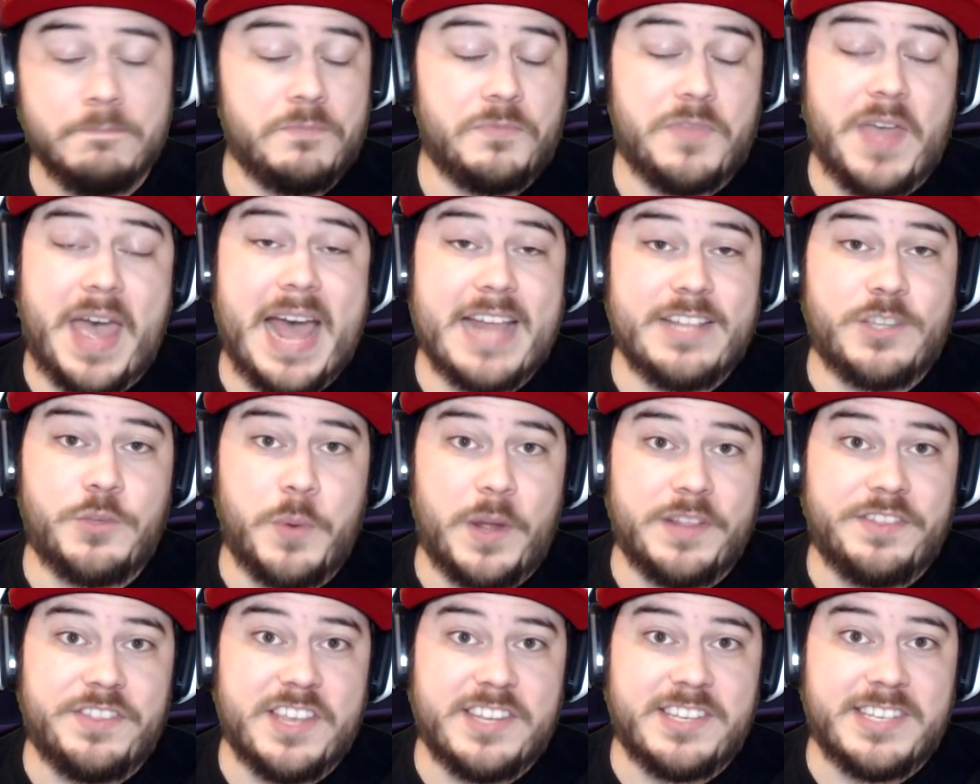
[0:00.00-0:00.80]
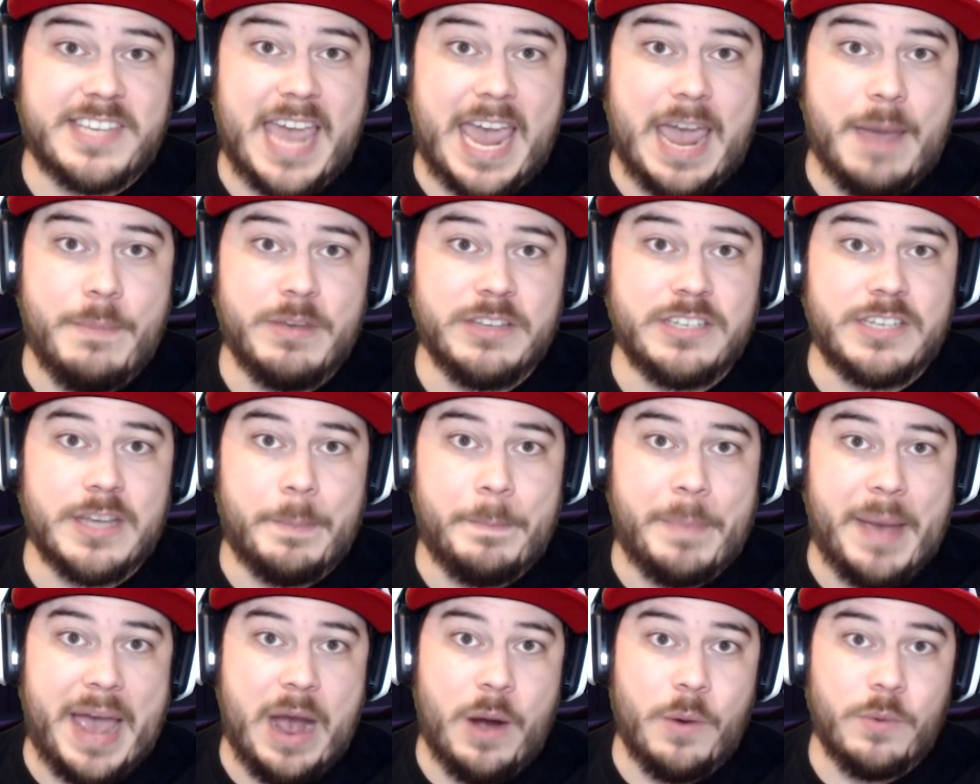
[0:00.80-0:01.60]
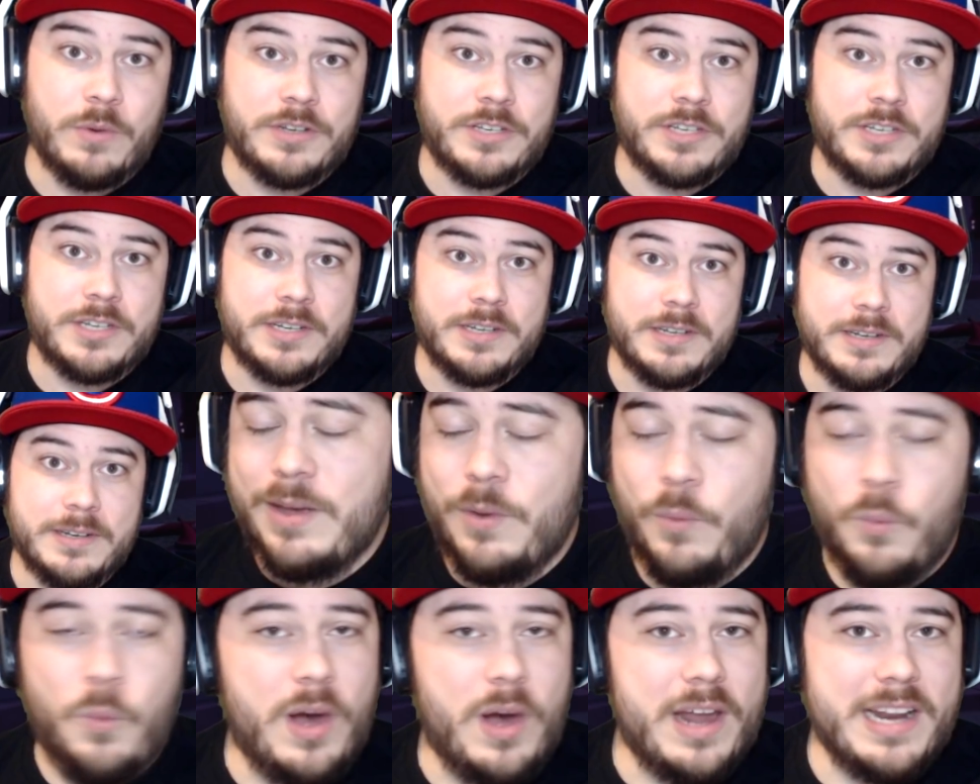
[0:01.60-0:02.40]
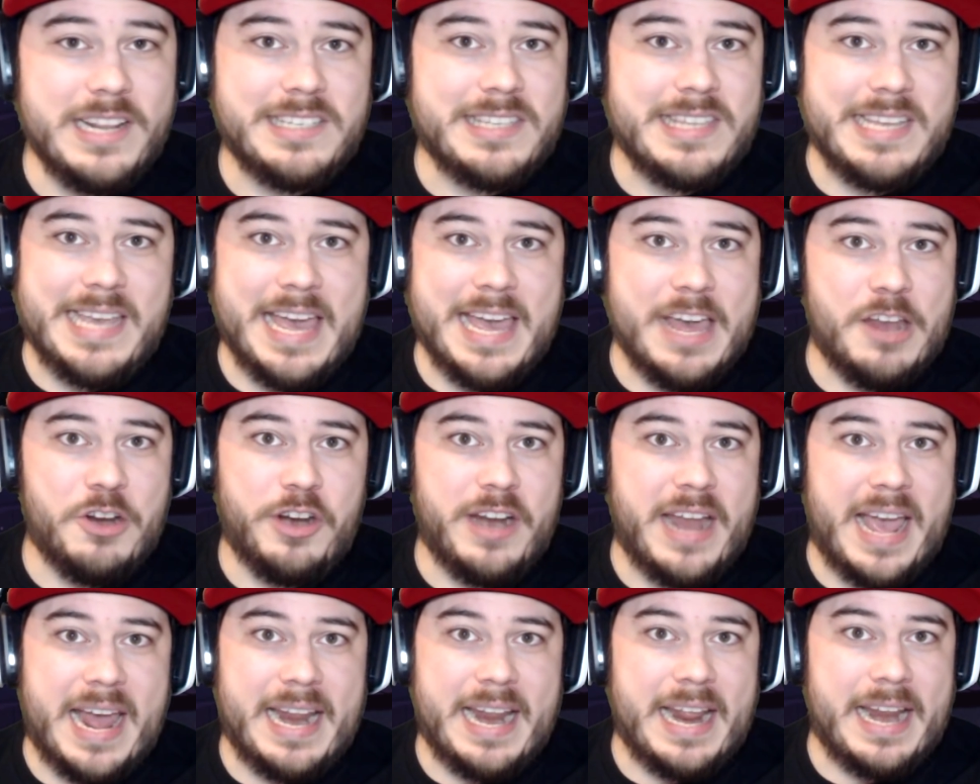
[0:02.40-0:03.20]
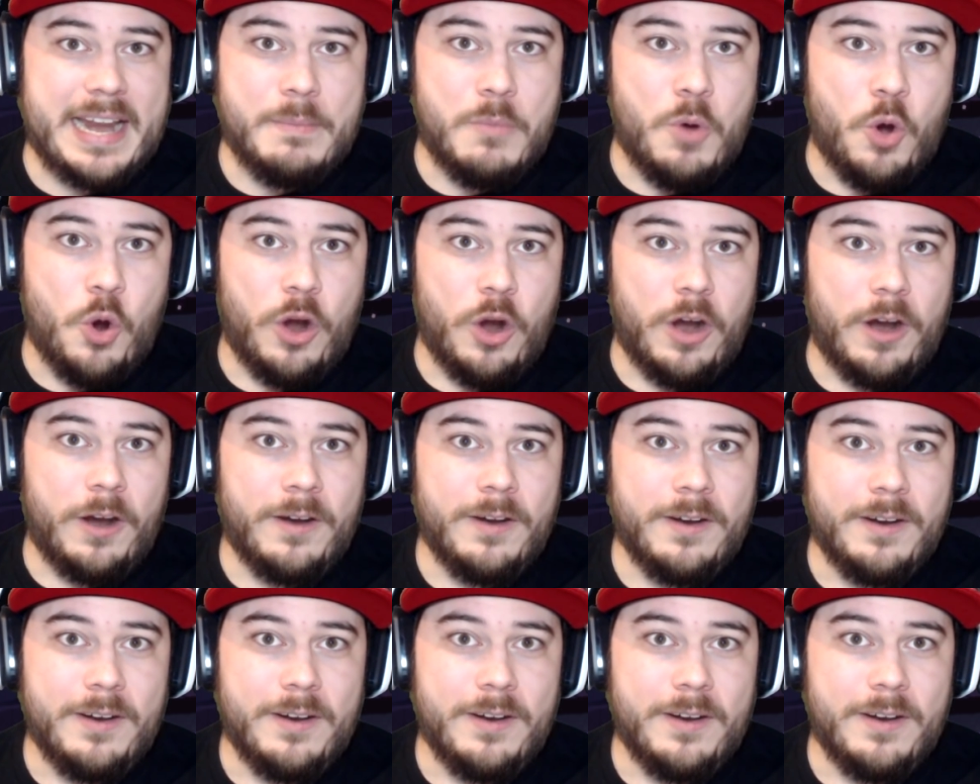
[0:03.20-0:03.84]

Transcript: That's what this game is about. What is the internet anymore?